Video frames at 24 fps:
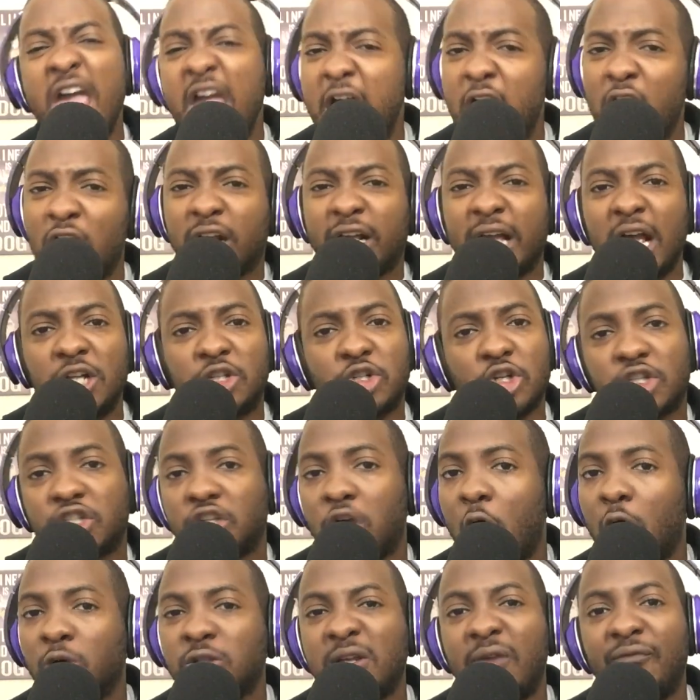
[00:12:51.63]
Eric Kendricks
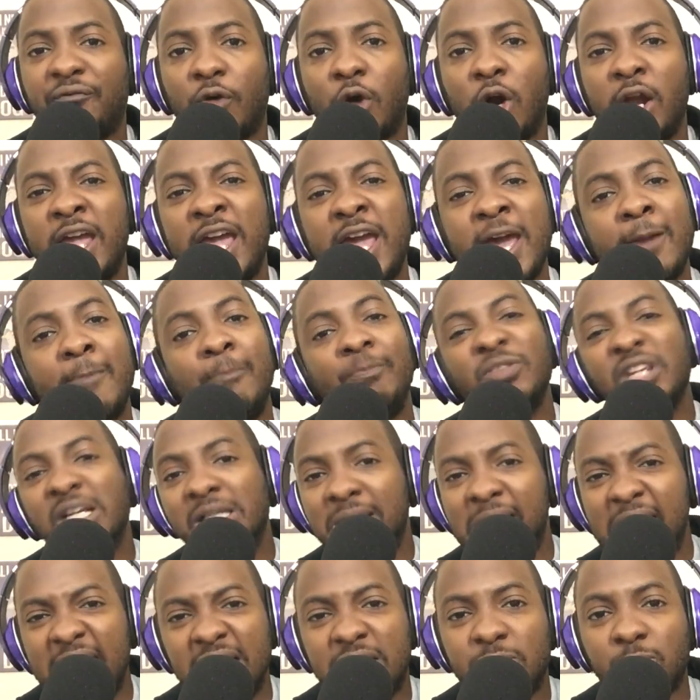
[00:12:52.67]
goes in for a hit,
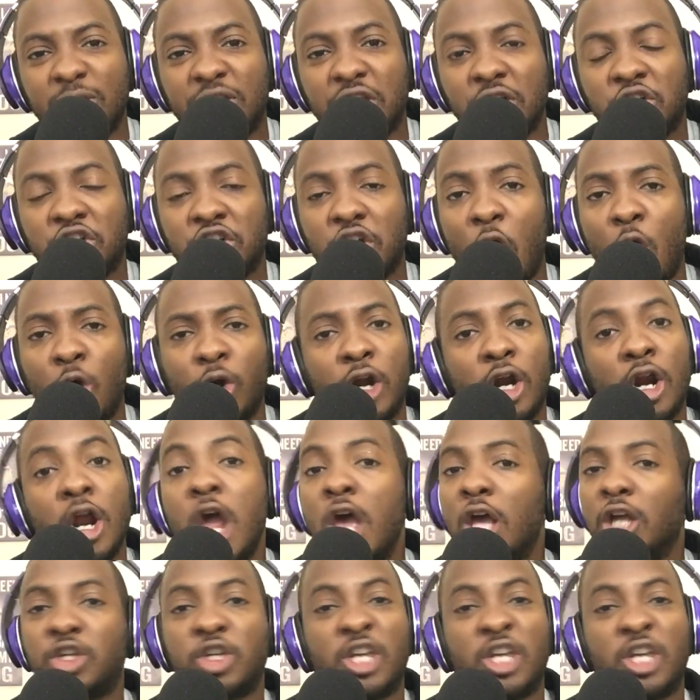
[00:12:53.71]
leads with the shoulder,